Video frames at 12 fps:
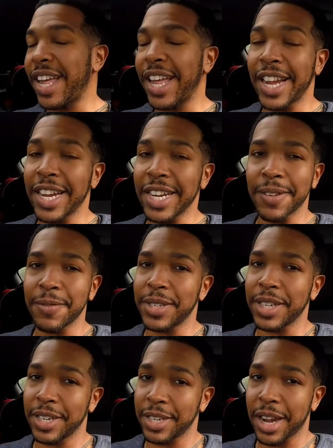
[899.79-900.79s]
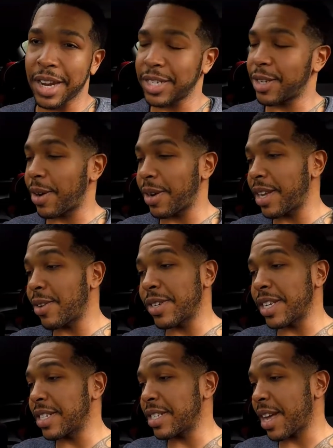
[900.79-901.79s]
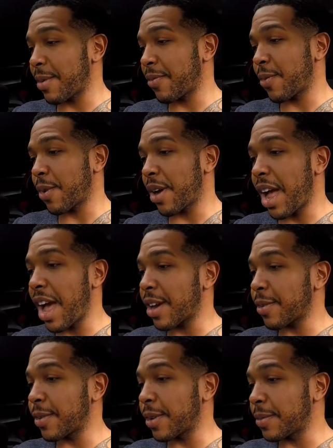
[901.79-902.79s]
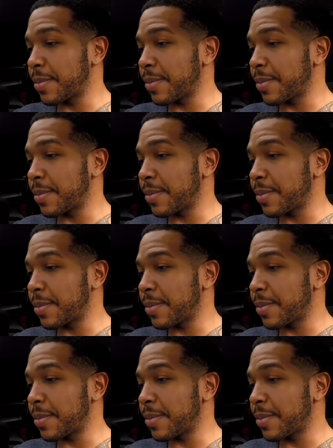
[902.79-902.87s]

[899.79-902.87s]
I ain't never seen a Dodge Dart on the inside before. I don't know.